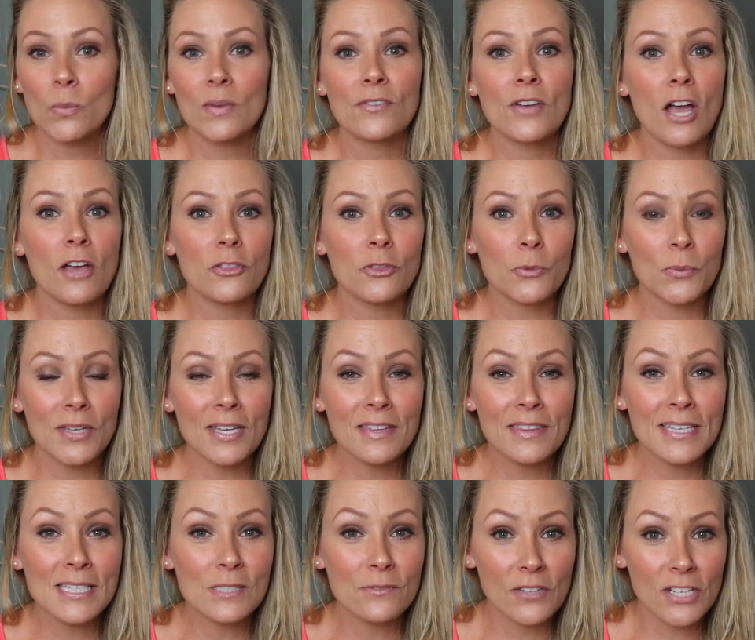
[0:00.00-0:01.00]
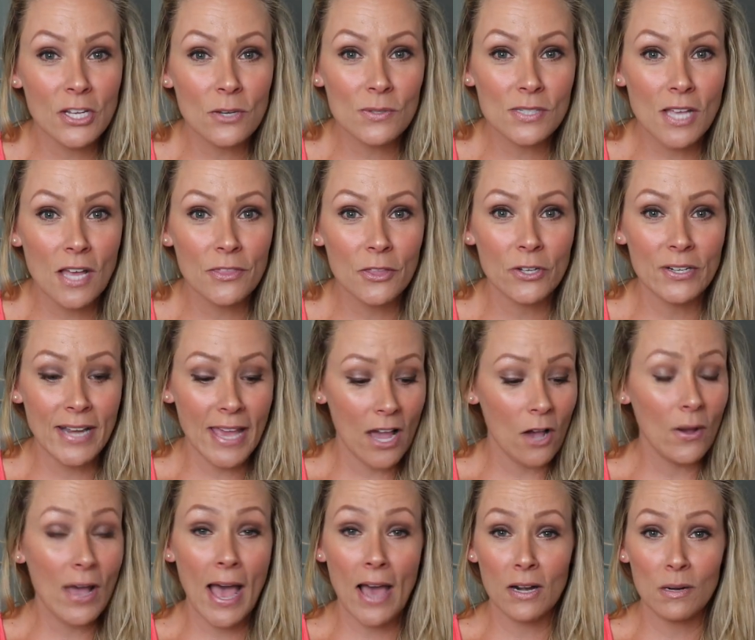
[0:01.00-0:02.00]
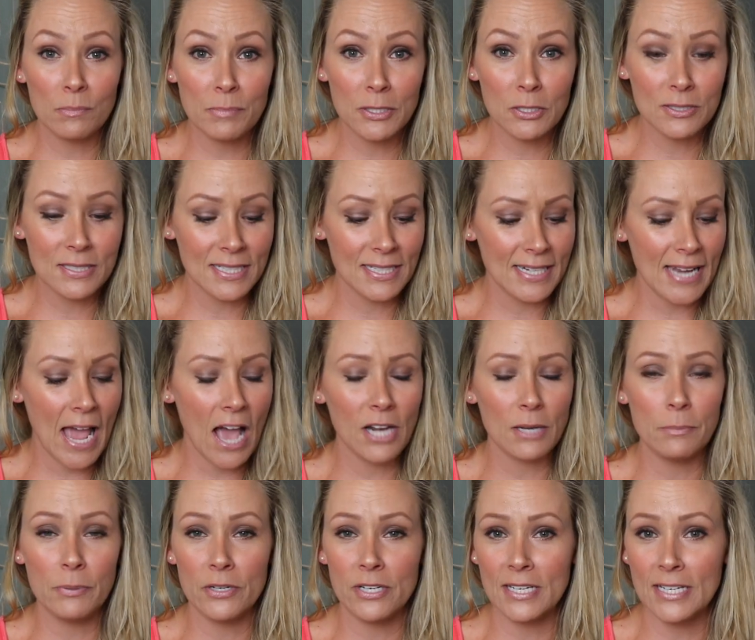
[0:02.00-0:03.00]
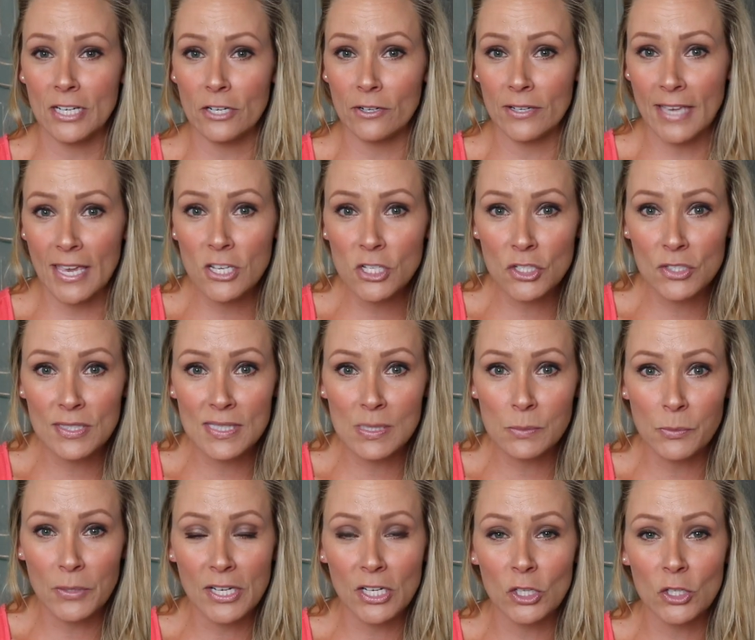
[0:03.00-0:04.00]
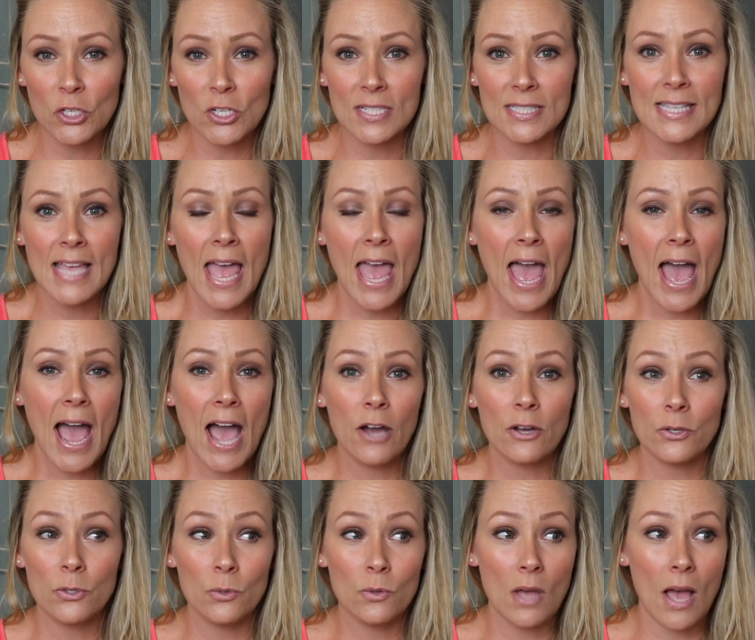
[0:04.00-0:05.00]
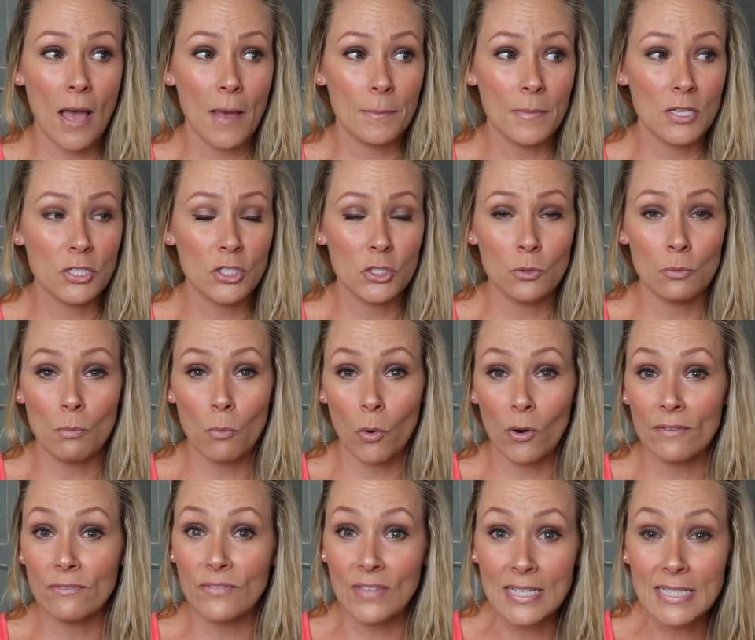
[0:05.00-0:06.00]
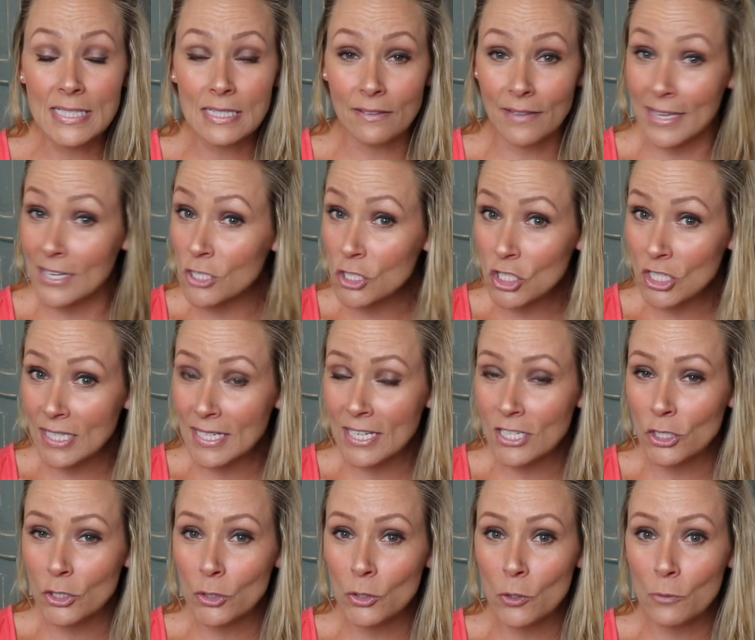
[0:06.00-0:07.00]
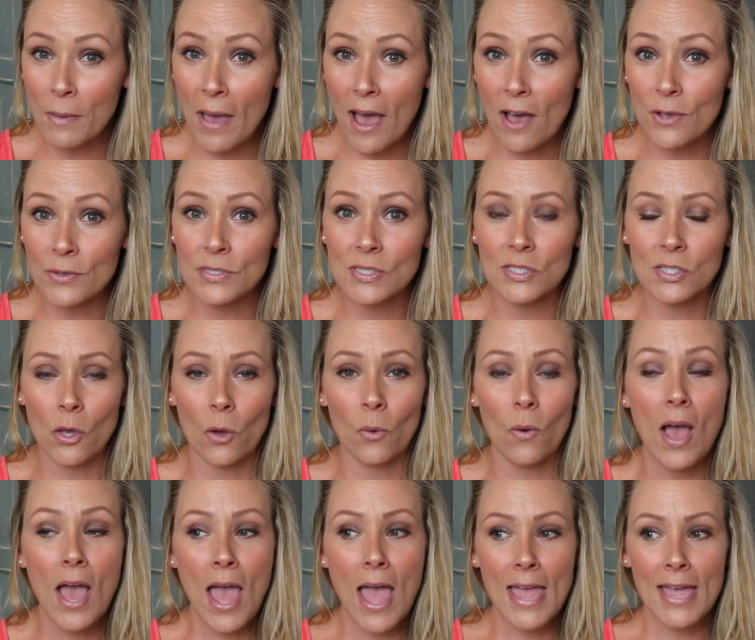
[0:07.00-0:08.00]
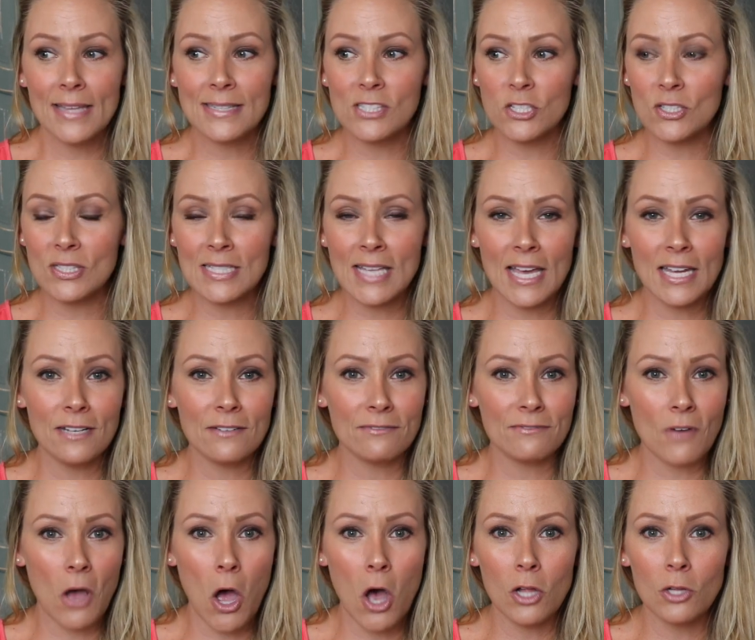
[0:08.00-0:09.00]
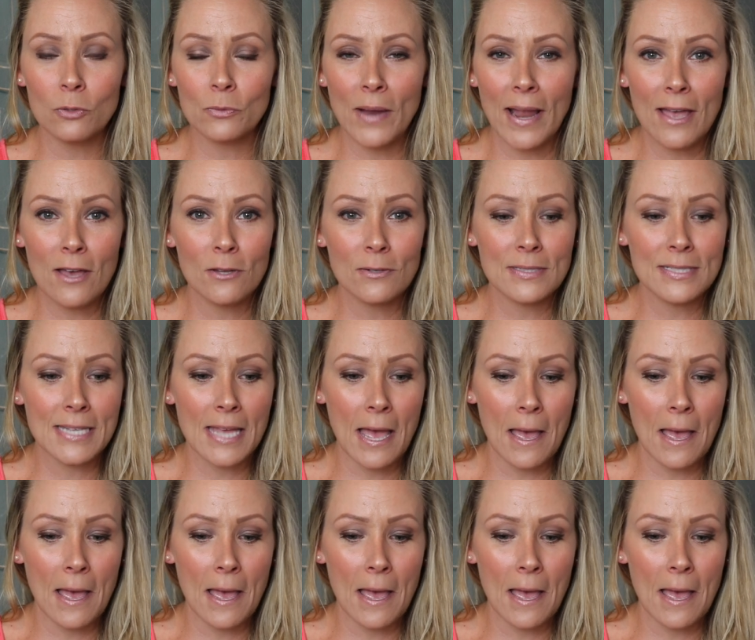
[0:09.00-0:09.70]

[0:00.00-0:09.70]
We've got three of these videos on there now how to build it, how to put in irrigation sprinklers, how to um, do more ventilation in your hoop house. So it's just kind of all around.